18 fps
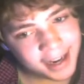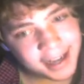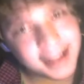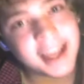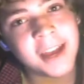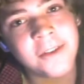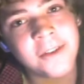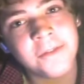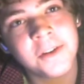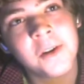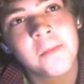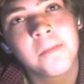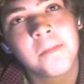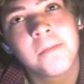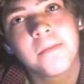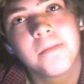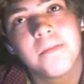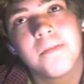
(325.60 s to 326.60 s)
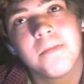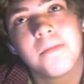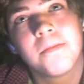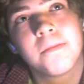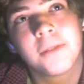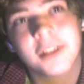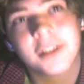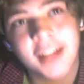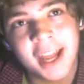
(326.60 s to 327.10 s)
if you're
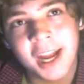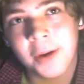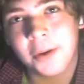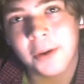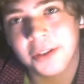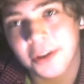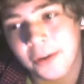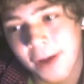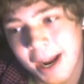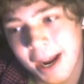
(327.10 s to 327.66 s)
playing with the right